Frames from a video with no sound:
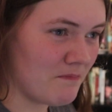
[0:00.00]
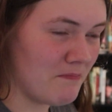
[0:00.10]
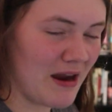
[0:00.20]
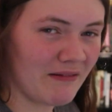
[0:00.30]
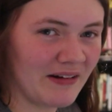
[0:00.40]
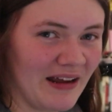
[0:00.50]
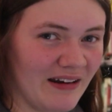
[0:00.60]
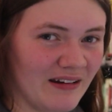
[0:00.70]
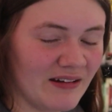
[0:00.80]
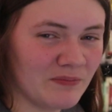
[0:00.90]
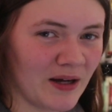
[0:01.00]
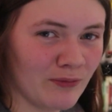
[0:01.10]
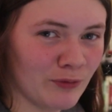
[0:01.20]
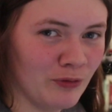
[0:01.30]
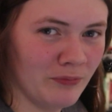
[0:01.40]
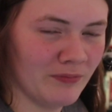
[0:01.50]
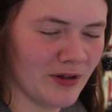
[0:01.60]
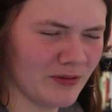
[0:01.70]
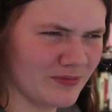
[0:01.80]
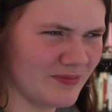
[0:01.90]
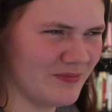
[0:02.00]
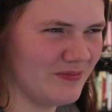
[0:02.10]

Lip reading: marinated in my room, or